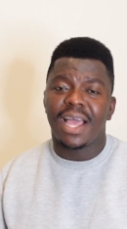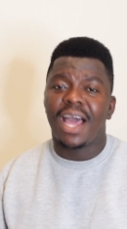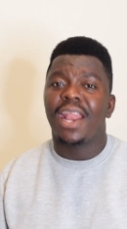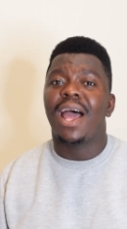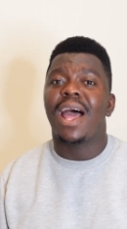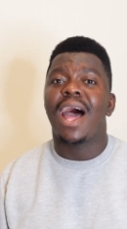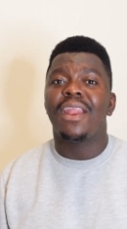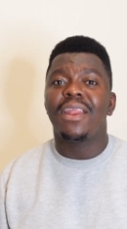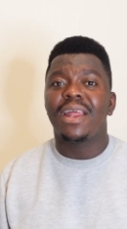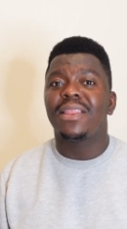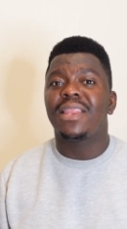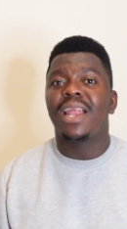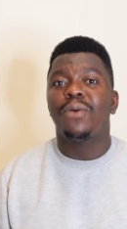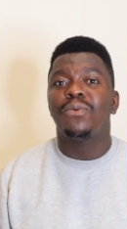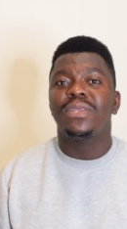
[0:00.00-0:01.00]
And another
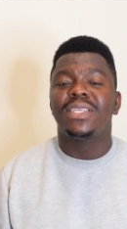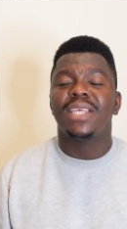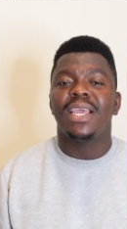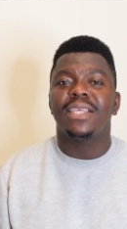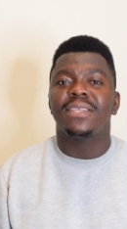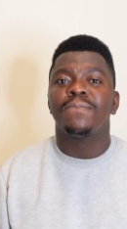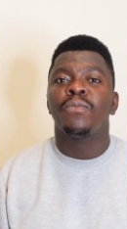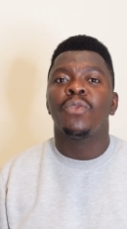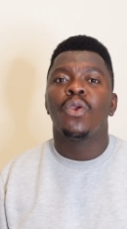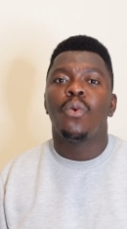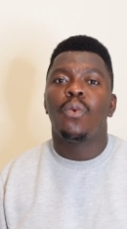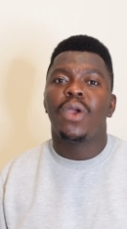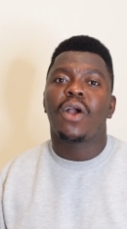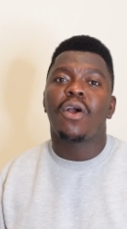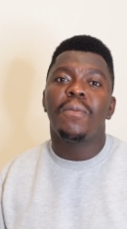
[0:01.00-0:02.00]
thing I would say is,
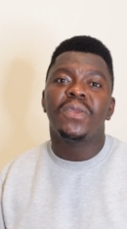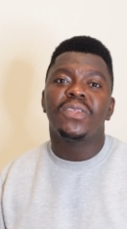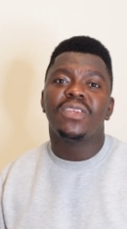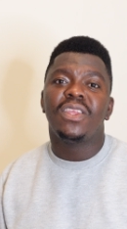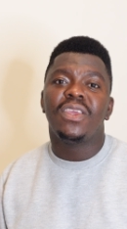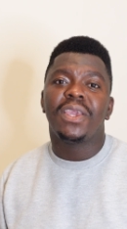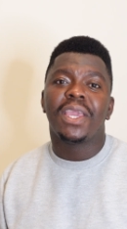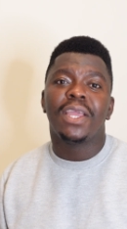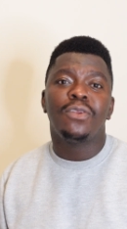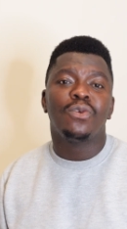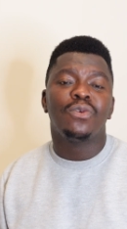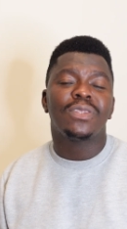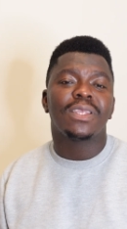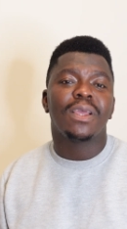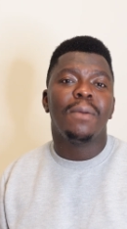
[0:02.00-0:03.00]
when you're coming to the UK,
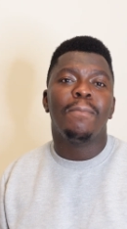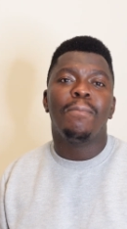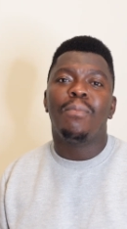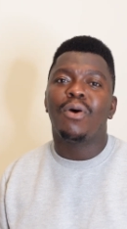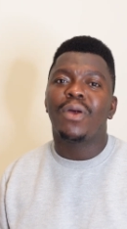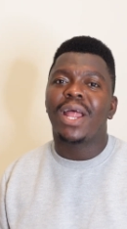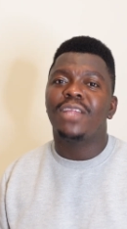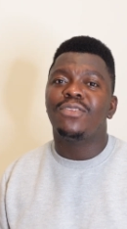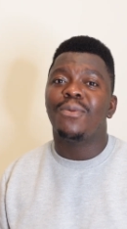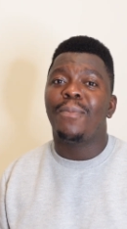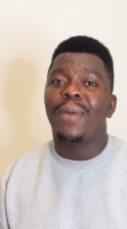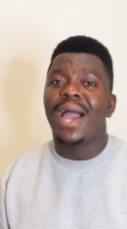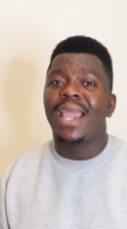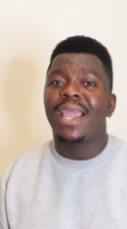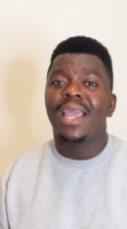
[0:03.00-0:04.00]
don't bother to
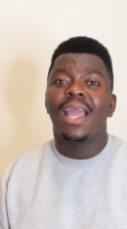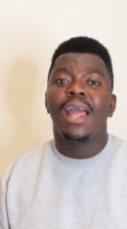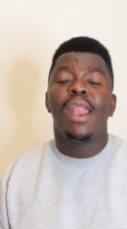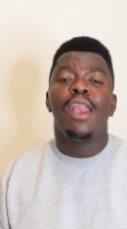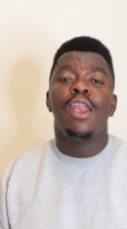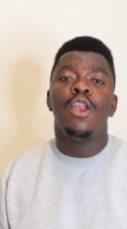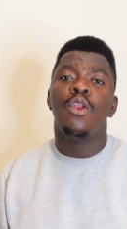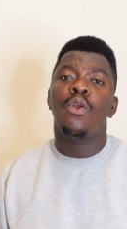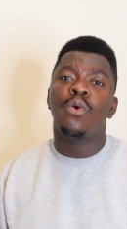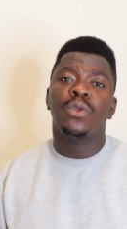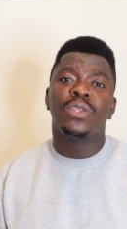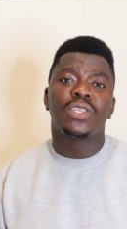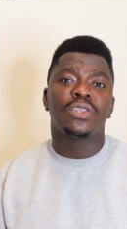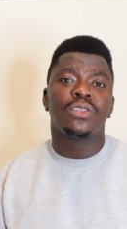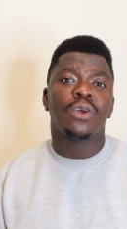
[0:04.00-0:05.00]
buy
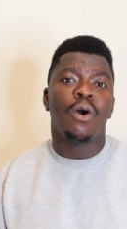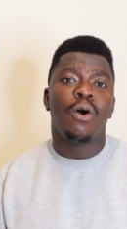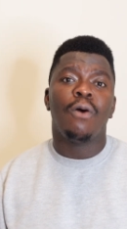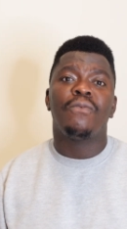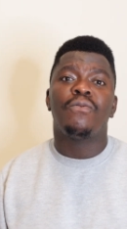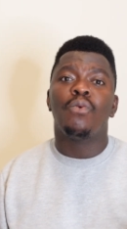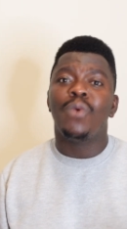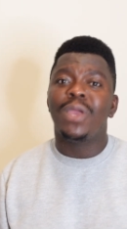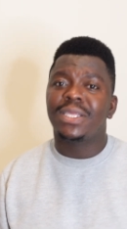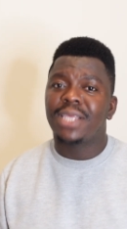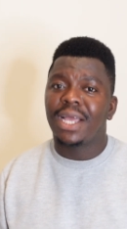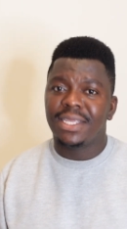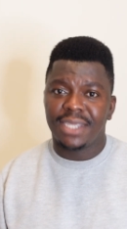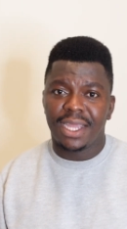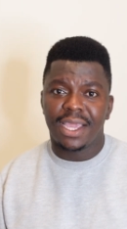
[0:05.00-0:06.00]
loads of
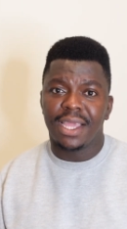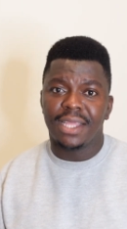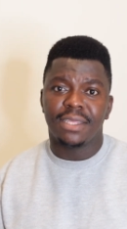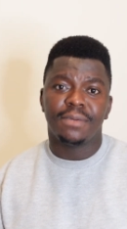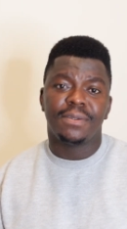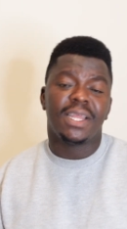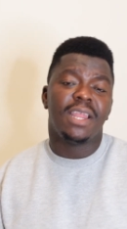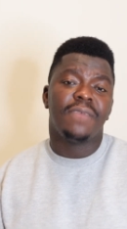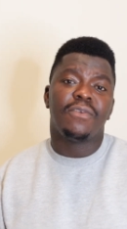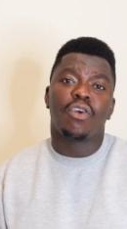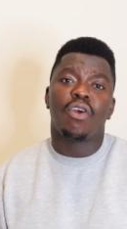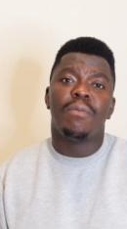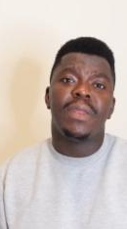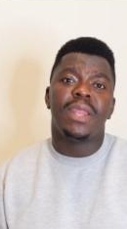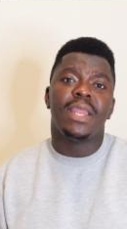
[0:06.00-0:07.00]
winter jackets, especially if you're
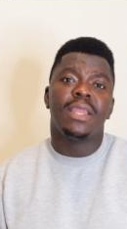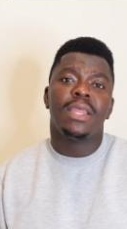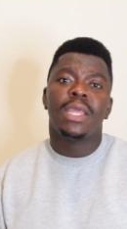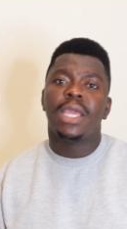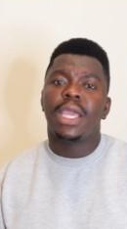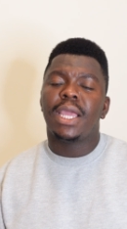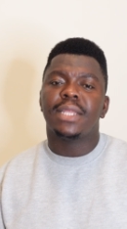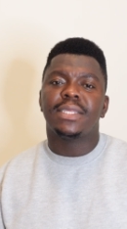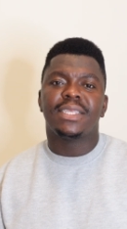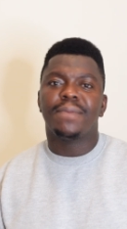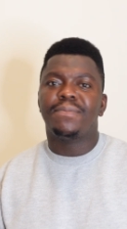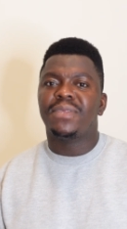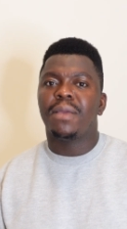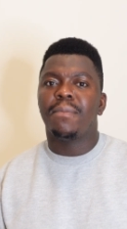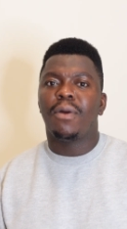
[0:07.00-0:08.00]
coming in
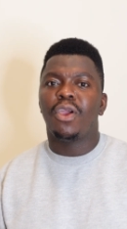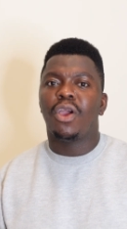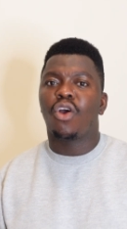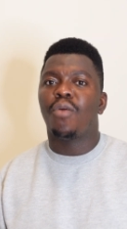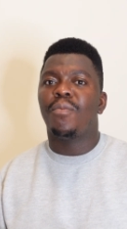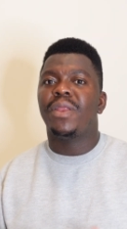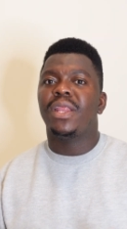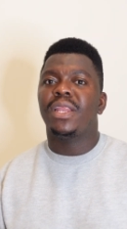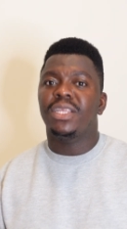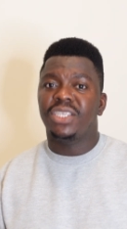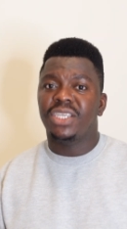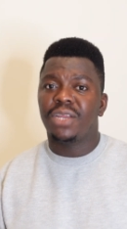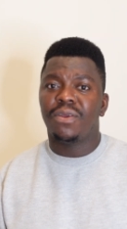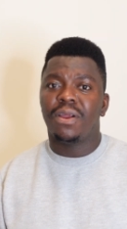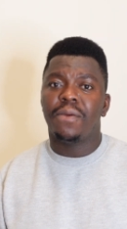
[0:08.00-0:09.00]
September or you're coming in
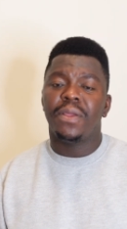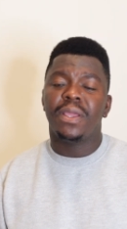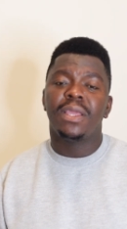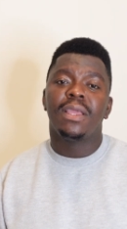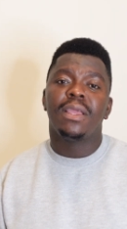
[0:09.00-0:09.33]
January.